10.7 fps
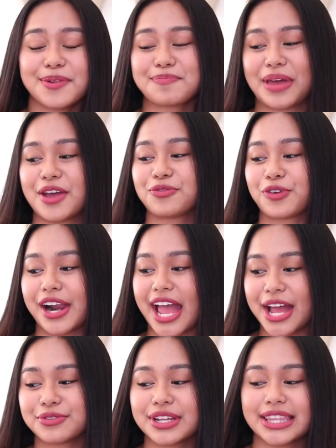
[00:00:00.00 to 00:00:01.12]
did pay for
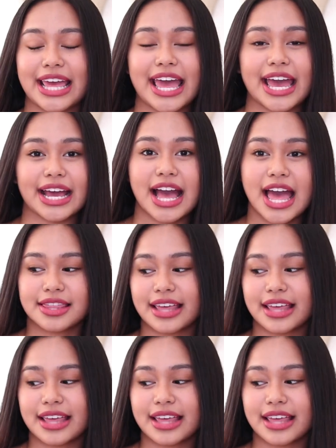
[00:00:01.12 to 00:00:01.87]
everything